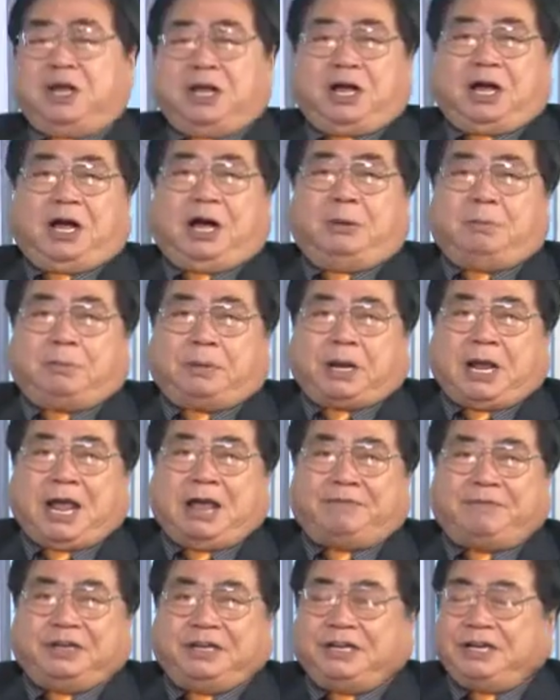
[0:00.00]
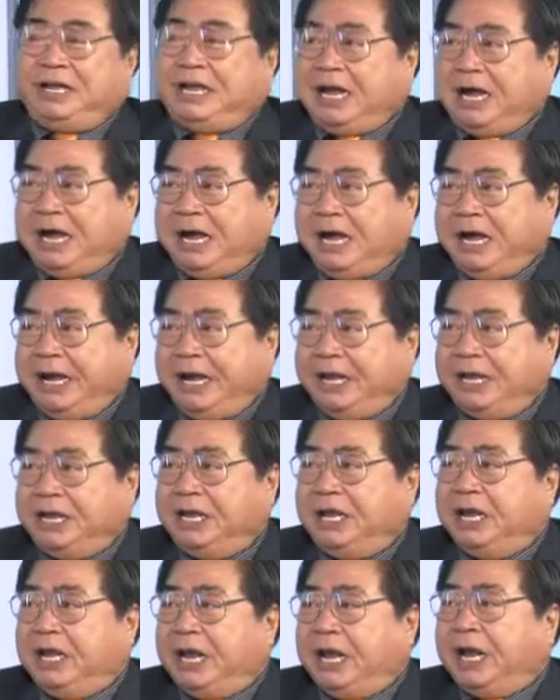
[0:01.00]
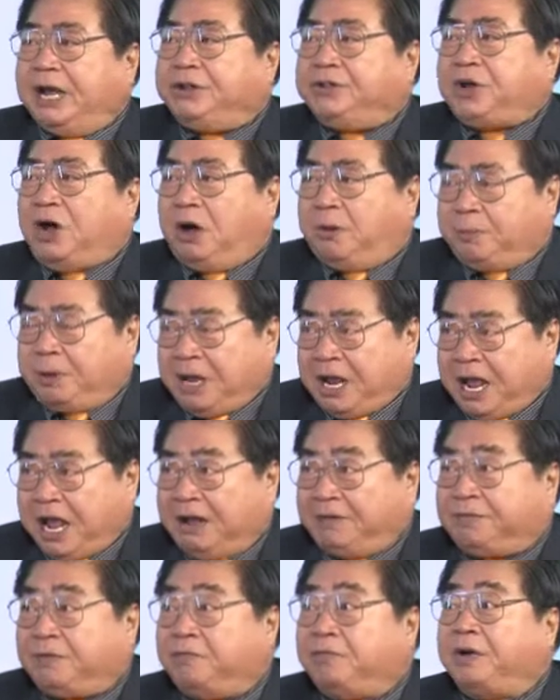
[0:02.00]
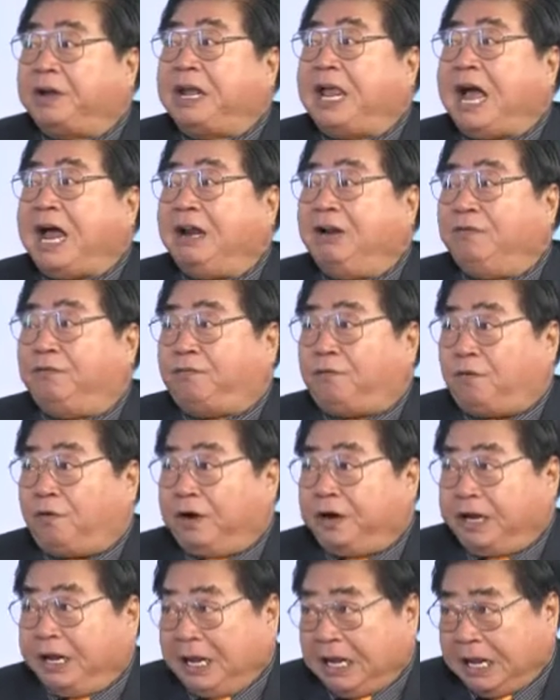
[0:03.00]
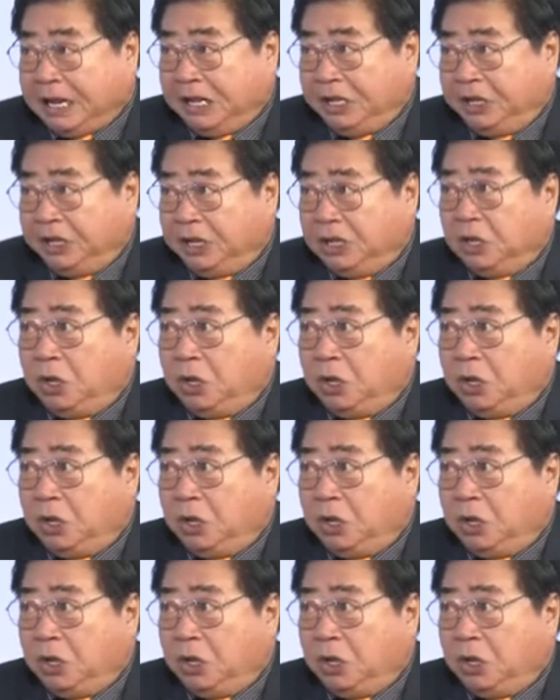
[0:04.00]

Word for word: on behalf of EDI, and on behalf of California,